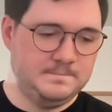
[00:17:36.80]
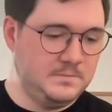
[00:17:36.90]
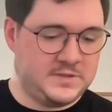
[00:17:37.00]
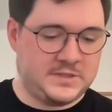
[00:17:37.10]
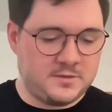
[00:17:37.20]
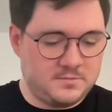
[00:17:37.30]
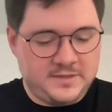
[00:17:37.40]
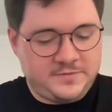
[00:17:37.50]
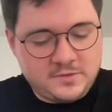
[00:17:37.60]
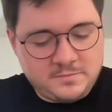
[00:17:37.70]
So
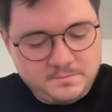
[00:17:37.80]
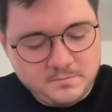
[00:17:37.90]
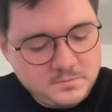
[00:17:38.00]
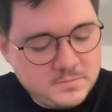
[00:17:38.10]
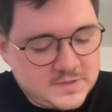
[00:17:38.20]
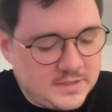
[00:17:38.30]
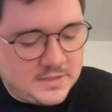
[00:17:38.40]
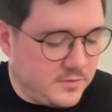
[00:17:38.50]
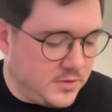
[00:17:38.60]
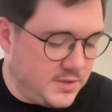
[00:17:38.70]
if your
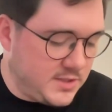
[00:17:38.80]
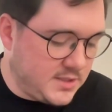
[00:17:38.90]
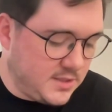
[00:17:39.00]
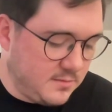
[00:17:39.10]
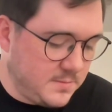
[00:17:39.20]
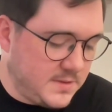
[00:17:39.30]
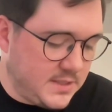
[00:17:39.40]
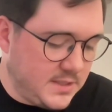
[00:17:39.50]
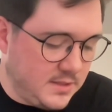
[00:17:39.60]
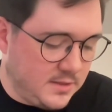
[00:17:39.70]
server is
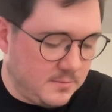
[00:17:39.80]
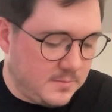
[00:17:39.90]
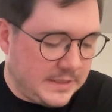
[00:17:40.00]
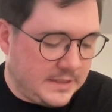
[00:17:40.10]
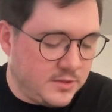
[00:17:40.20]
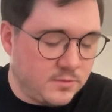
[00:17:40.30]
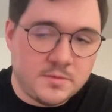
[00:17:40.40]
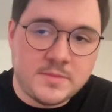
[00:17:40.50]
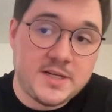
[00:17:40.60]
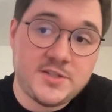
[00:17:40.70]
still like the
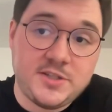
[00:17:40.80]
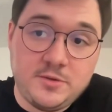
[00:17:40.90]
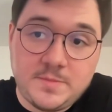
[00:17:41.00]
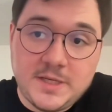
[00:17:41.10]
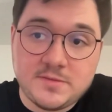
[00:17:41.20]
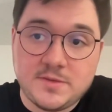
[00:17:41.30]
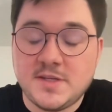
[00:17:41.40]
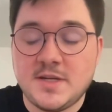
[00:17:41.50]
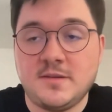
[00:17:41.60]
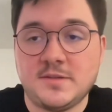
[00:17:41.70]
one managing your passwords,
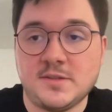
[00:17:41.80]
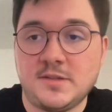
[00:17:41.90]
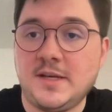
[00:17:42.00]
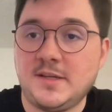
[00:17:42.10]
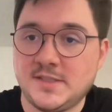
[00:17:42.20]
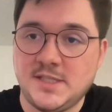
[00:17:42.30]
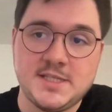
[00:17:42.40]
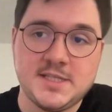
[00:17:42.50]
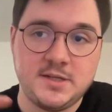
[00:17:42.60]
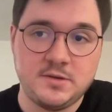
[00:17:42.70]
so like let's
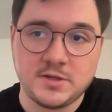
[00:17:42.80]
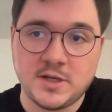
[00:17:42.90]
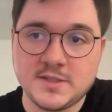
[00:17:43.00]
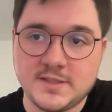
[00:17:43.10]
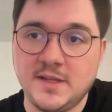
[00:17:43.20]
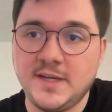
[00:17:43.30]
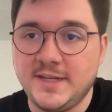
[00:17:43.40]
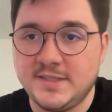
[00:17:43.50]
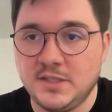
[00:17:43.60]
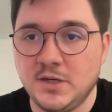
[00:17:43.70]
say you're not
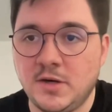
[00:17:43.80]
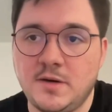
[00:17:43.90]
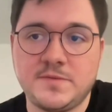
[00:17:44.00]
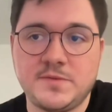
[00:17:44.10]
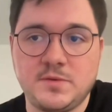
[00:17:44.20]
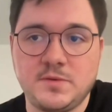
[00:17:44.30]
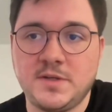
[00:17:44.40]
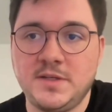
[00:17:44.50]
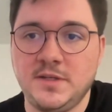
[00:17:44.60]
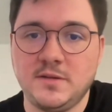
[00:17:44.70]
delegating off to your
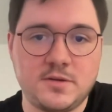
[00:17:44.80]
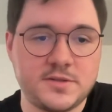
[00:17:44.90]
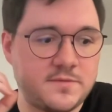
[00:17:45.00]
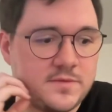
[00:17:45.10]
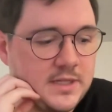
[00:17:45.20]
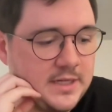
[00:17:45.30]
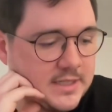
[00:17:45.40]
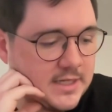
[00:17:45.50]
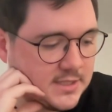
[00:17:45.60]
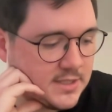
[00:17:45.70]
keycloak or something like
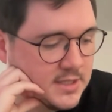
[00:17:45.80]
that,